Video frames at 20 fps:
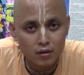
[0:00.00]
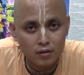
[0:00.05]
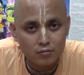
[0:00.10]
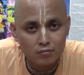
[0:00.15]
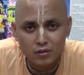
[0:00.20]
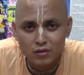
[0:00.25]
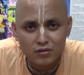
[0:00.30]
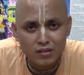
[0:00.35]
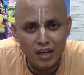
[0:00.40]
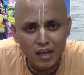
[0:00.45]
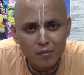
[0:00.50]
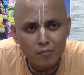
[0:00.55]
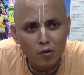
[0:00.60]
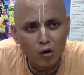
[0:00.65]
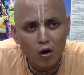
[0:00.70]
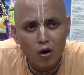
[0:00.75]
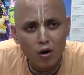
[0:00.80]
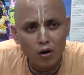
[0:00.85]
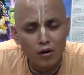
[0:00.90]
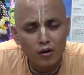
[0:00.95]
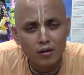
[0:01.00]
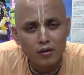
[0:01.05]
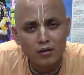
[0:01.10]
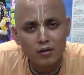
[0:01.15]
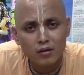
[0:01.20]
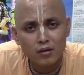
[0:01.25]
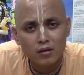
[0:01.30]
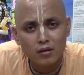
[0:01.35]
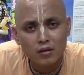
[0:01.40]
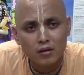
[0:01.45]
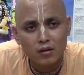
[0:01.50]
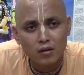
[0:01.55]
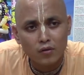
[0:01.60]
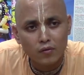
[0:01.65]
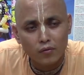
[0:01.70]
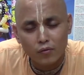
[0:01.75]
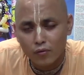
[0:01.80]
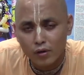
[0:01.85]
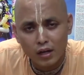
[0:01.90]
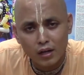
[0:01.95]
The same Lord,
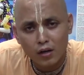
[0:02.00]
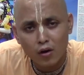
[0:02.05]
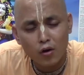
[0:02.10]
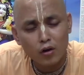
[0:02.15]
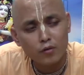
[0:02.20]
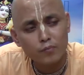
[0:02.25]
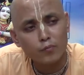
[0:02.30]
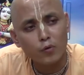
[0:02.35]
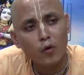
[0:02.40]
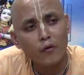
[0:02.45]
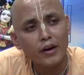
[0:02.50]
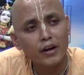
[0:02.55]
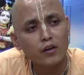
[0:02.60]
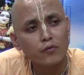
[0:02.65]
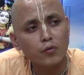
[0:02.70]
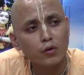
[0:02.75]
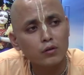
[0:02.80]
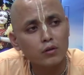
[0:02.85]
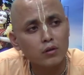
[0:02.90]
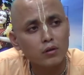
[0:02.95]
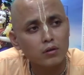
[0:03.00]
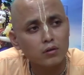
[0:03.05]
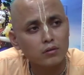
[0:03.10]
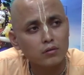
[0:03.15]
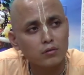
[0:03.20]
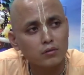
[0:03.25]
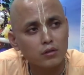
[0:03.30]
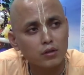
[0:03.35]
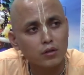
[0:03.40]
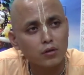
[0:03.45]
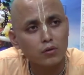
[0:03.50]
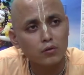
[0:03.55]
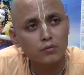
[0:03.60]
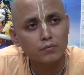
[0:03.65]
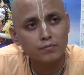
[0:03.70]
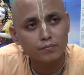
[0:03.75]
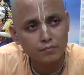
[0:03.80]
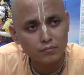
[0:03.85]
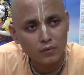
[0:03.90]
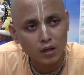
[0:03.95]
will He not provide for the
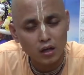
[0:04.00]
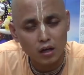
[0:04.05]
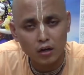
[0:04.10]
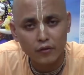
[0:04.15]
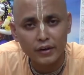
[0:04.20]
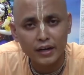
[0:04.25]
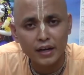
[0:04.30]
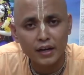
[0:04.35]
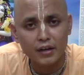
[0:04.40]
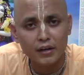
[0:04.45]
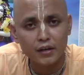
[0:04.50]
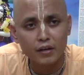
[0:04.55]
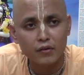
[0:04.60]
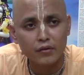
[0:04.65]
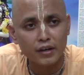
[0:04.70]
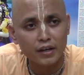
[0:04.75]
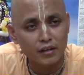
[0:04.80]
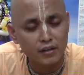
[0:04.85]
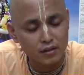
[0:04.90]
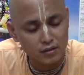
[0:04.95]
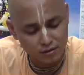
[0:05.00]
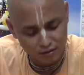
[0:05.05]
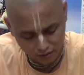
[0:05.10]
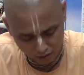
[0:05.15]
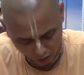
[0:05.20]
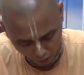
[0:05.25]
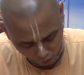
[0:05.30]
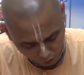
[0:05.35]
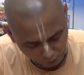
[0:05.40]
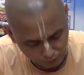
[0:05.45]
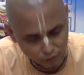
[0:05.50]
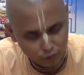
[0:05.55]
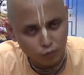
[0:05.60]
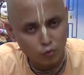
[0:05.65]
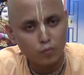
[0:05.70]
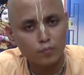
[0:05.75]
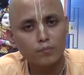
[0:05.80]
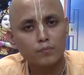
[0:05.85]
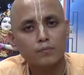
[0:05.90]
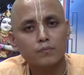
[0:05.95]
living entity when He is out of the
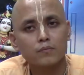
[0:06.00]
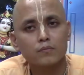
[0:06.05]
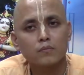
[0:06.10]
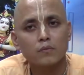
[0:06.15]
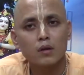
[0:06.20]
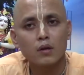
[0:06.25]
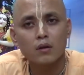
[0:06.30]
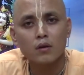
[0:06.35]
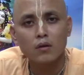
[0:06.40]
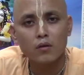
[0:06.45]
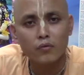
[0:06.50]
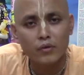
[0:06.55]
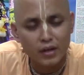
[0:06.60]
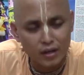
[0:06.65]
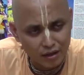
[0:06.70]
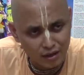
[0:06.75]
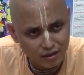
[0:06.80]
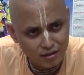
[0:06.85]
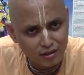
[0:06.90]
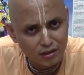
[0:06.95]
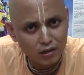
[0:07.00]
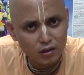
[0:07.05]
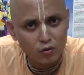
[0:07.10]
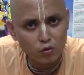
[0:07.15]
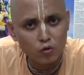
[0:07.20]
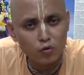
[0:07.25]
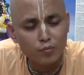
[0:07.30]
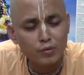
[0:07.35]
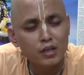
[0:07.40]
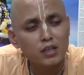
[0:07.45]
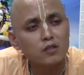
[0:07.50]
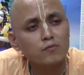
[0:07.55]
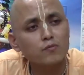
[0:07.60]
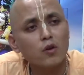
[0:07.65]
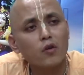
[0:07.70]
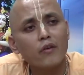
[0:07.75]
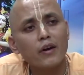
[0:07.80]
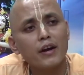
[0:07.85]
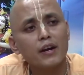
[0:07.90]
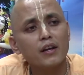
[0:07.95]
womb? When He is in the womb, He is
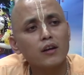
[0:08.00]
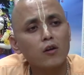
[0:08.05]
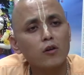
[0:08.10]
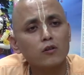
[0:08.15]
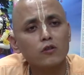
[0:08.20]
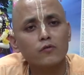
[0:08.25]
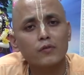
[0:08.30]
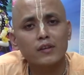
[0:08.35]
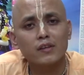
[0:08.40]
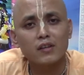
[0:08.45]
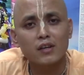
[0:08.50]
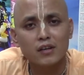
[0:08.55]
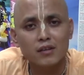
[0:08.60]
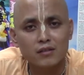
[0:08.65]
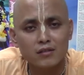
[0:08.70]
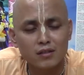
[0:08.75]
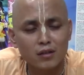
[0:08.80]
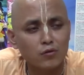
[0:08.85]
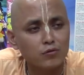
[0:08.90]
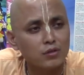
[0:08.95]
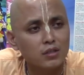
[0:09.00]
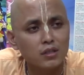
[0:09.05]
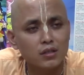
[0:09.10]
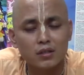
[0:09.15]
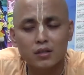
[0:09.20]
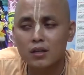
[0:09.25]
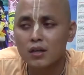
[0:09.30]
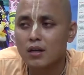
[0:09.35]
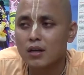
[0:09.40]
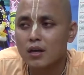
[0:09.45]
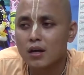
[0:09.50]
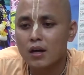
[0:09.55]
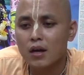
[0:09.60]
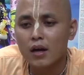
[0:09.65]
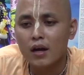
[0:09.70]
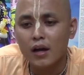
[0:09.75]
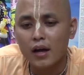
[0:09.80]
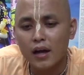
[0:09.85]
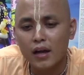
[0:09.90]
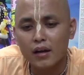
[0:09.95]
providing all the facilities. Now see,
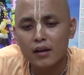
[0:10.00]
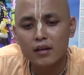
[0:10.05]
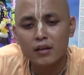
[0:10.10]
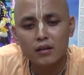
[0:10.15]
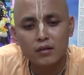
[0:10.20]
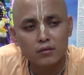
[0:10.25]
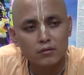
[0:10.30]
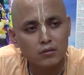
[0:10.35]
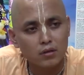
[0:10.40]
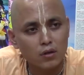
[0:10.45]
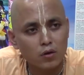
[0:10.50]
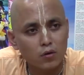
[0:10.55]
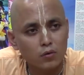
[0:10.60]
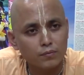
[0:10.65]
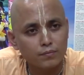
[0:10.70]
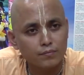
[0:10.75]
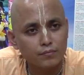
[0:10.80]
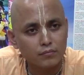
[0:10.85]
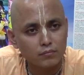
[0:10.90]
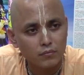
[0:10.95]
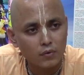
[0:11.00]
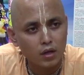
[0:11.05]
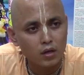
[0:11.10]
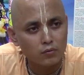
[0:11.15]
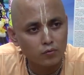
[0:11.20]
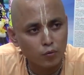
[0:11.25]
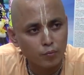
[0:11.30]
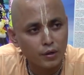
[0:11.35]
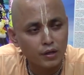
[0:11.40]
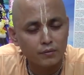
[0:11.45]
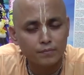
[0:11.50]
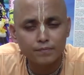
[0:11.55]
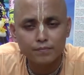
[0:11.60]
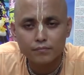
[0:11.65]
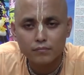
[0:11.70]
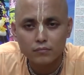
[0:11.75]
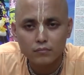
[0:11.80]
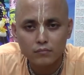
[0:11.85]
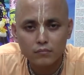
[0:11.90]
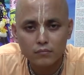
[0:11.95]
any woman
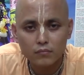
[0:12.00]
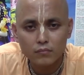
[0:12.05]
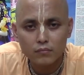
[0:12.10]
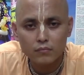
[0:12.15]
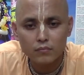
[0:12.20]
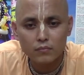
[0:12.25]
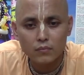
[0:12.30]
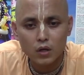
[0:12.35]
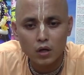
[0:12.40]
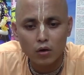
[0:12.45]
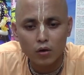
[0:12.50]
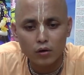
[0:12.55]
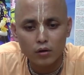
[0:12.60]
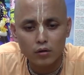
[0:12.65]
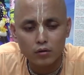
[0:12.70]
or